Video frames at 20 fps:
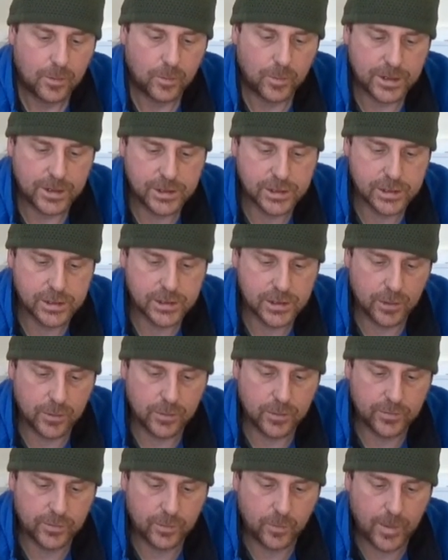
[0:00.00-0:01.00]
which
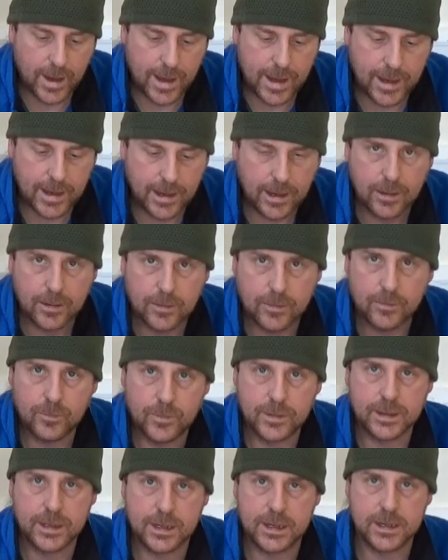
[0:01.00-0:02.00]
stows away
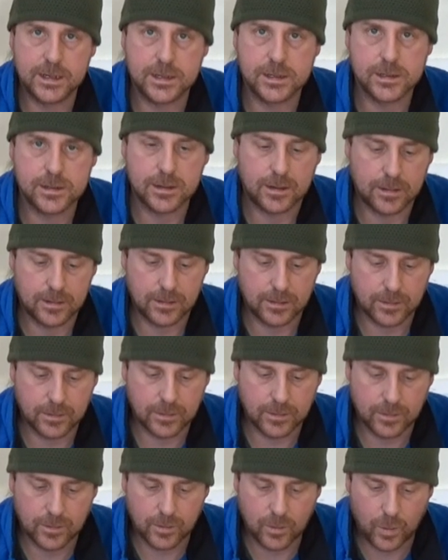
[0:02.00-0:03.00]
with these
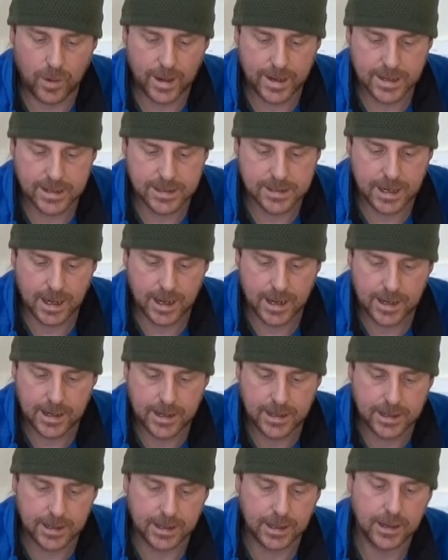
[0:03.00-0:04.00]
quite
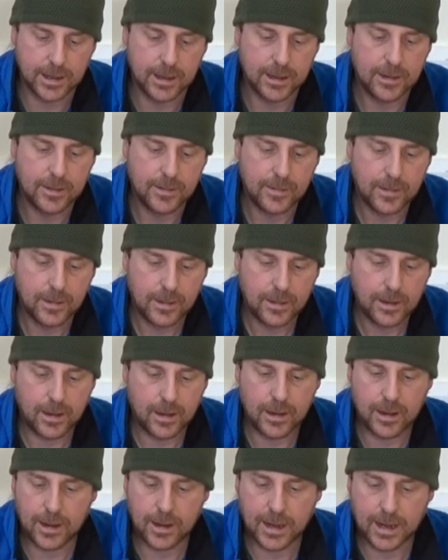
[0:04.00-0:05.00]
tidy
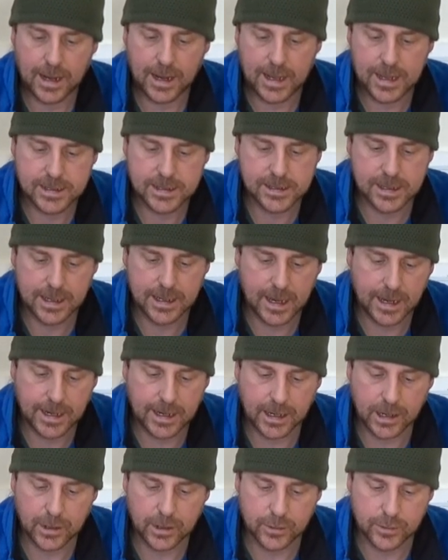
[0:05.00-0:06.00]
uh,
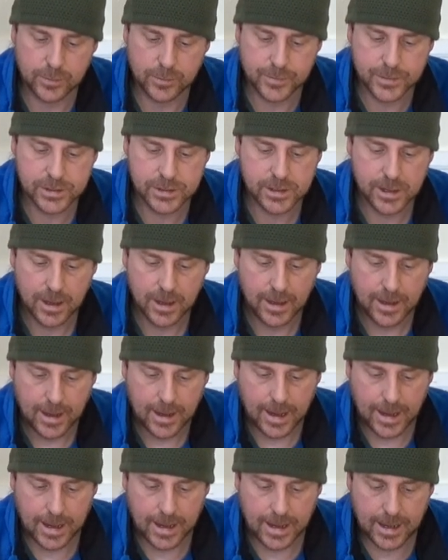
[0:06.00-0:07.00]
elasticated loops
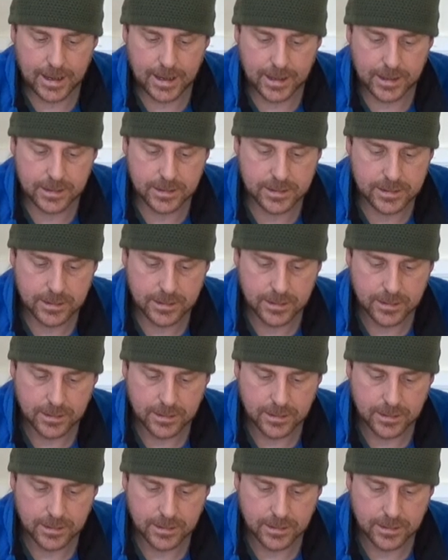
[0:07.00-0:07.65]
and